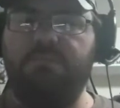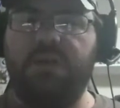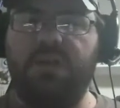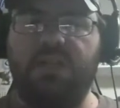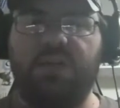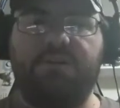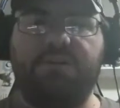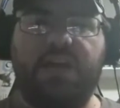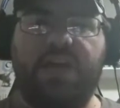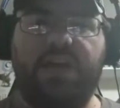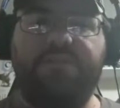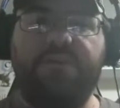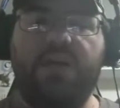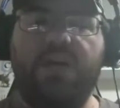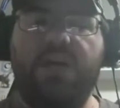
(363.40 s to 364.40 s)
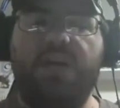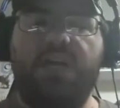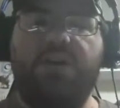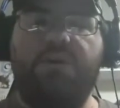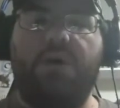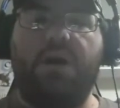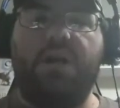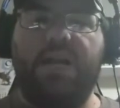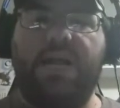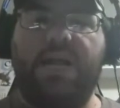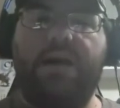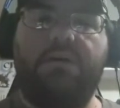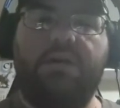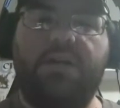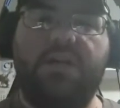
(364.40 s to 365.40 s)
in the grave. You are
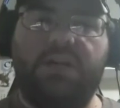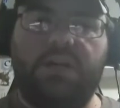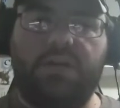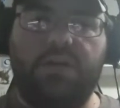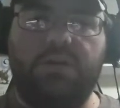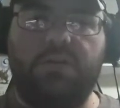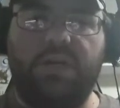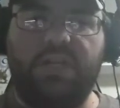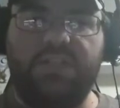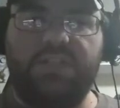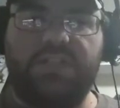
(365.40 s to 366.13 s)
now going to go and